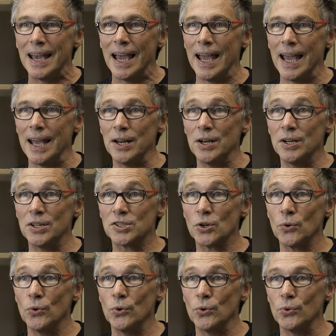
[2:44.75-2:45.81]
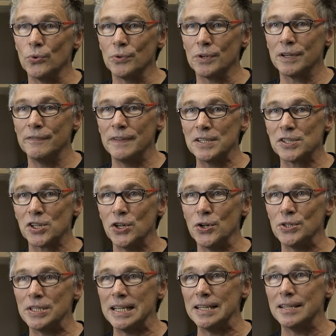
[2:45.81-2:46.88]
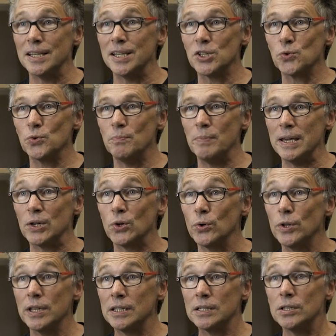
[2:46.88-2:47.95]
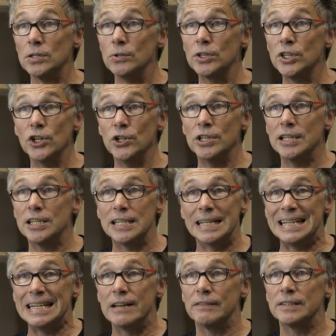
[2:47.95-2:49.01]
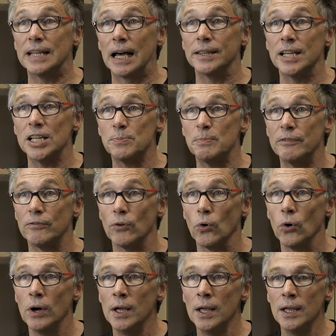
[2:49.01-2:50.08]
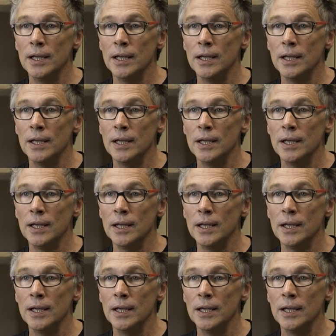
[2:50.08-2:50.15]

And so we convinced QT that this would be a good thing to do. QT had never done these before.